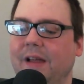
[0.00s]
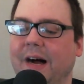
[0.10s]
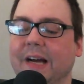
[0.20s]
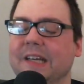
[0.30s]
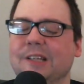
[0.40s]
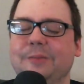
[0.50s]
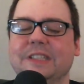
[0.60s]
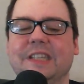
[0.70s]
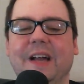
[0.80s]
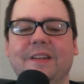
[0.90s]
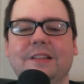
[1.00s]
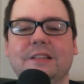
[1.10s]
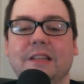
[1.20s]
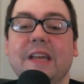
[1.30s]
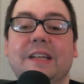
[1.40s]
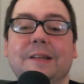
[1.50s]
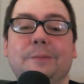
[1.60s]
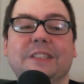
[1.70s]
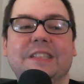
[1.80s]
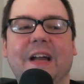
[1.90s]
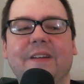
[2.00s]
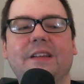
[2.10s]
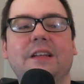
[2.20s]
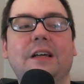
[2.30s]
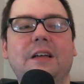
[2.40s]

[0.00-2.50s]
I could have miscounted. They could have miscounted.